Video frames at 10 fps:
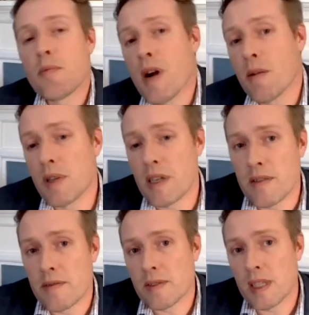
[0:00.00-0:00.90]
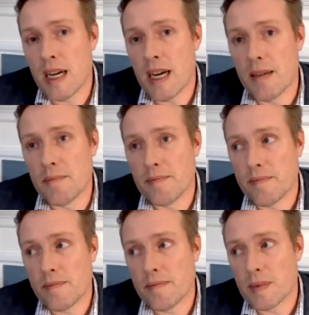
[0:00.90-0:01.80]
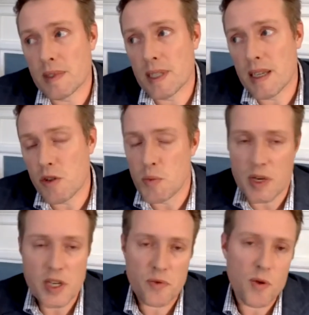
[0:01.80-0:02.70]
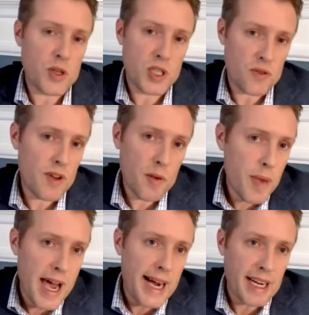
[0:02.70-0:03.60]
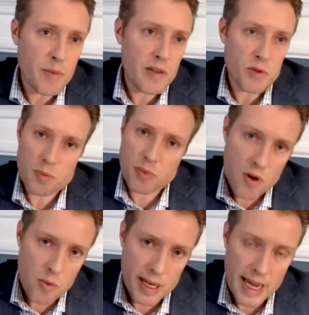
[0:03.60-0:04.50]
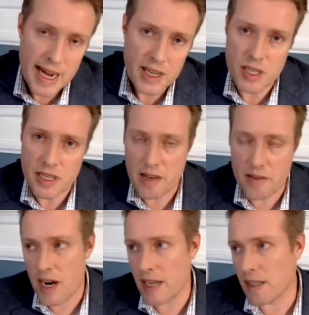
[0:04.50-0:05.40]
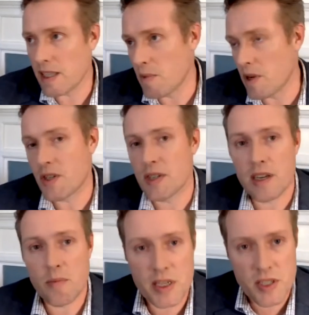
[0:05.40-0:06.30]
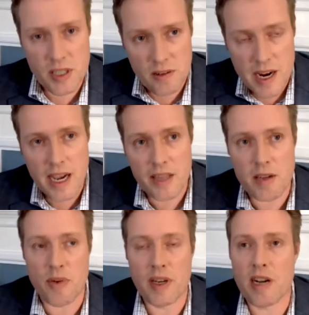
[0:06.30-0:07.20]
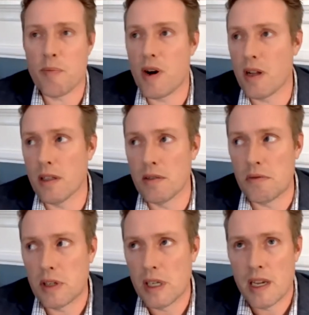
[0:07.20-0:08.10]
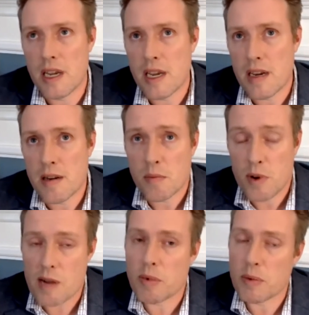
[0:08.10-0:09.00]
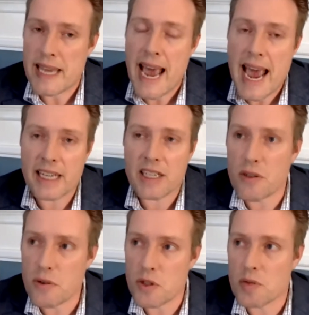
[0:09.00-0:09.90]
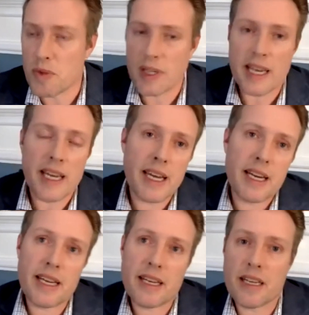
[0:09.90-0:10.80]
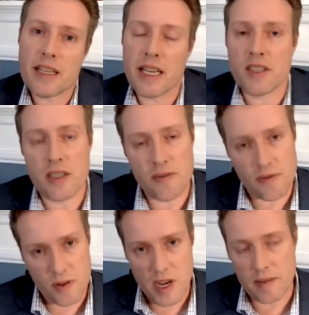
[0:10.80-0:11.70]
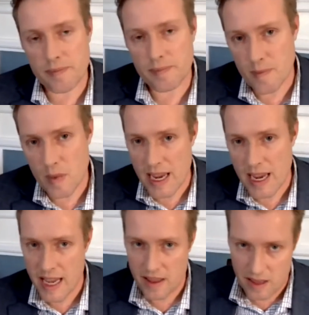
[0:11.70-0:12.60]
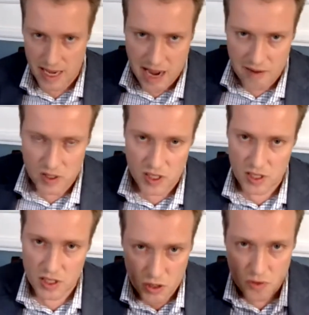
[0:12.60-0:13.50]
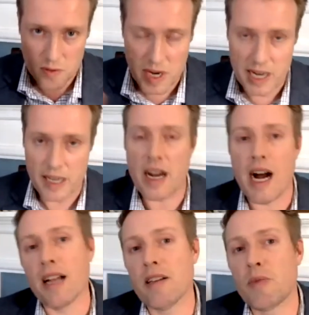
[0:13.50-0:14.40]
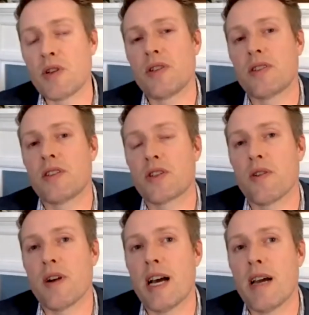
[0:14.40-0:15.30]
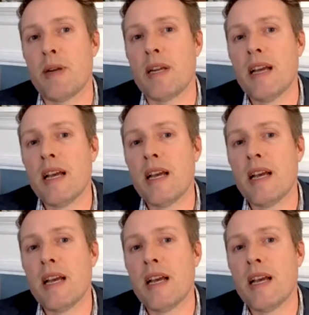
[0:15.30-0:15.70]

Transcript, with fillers: probably um, uh, those British forces fell back. I mean, it was a probing action. Then finally, the British are done messing around. They bring up all of probably Agnew's brigade that's in the front, and they have a 600 man column, which is described,